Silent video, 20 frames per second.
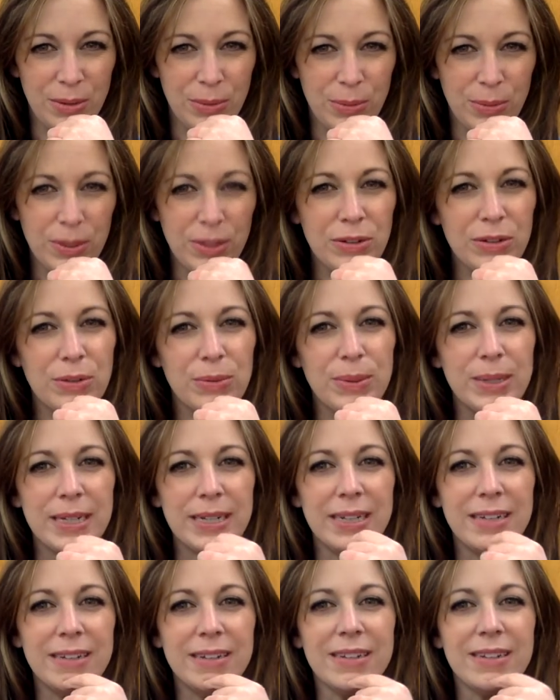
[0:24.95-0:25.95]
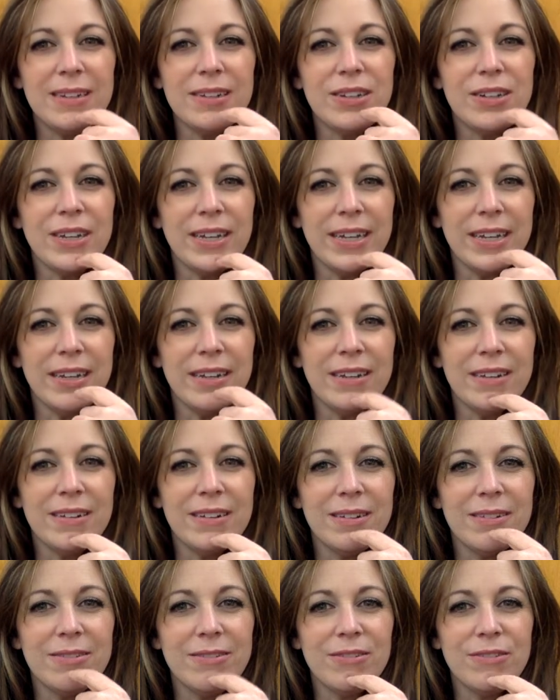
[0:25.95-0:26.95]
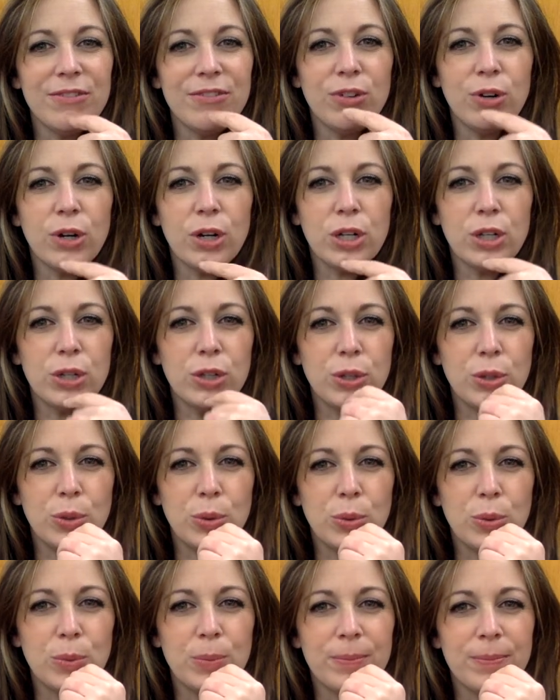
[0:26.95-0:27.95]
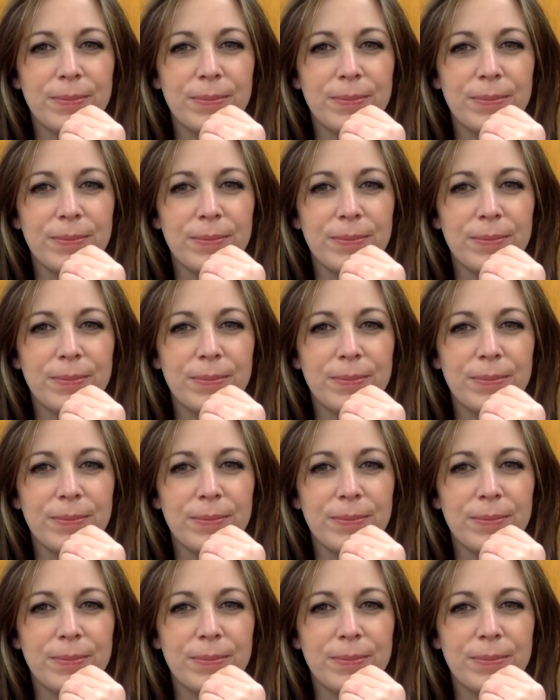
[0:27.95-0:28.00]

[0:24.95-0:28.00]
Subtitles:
What do we need to look in for a clue?